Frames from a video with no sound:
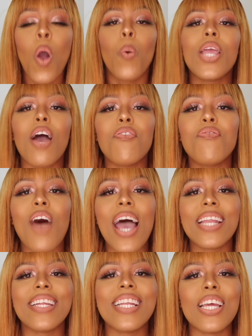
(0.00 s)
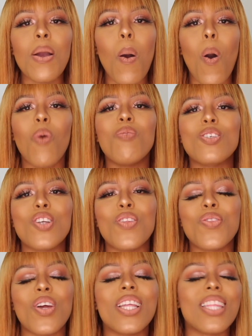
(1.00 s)
We are finally almost at
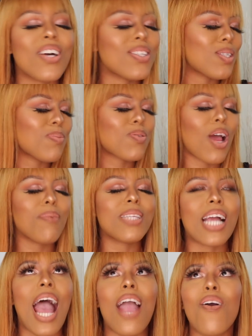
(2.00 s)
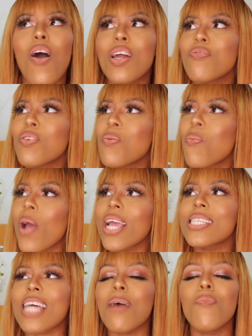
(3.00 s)
30,000 subscribers. Like, I can't even
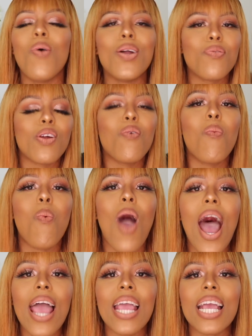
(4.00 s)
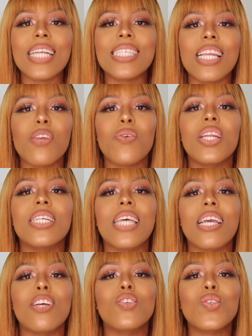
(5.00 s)
wait. I'm wondering why it's literally
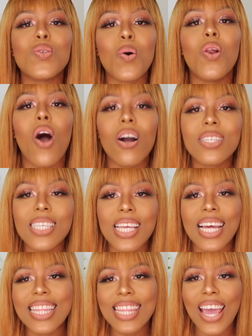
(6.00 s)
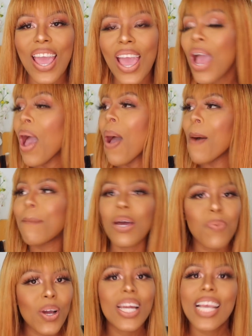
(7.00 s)
taking so long to get there, but
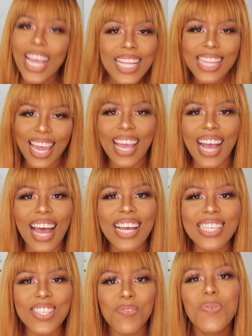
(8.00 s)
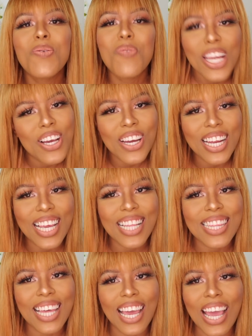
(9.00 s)
we're gonna get there, guys. We're really gonna
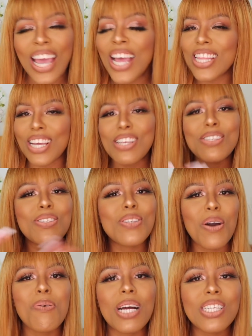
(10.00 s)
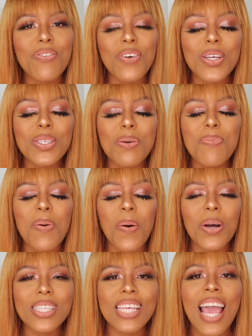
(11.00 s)
get there. Thank you so much for your
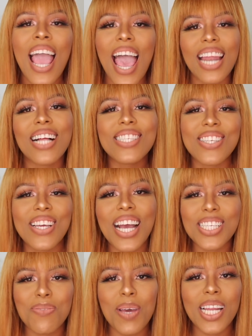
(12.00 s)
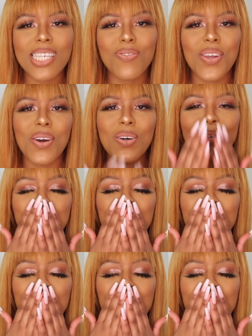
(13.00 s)
support, and I'll see you guys in my next video.